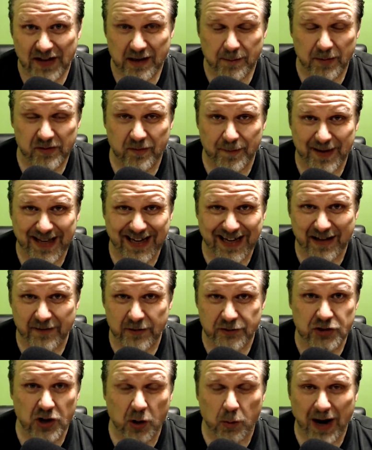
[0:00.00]
You missed the beginning of the
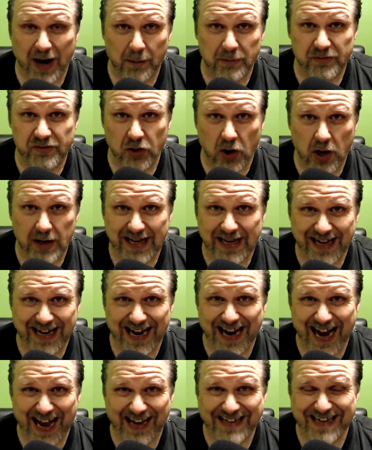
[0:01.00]
show where I was talking and I
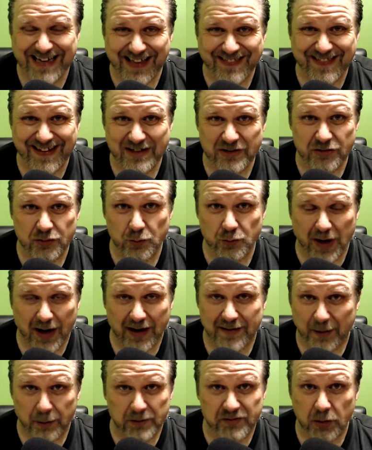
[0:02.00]
had nothing to,
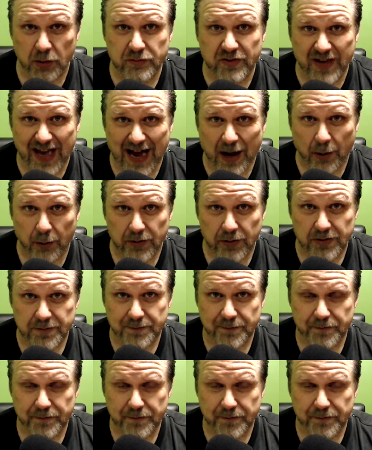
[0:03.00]
there was no sound,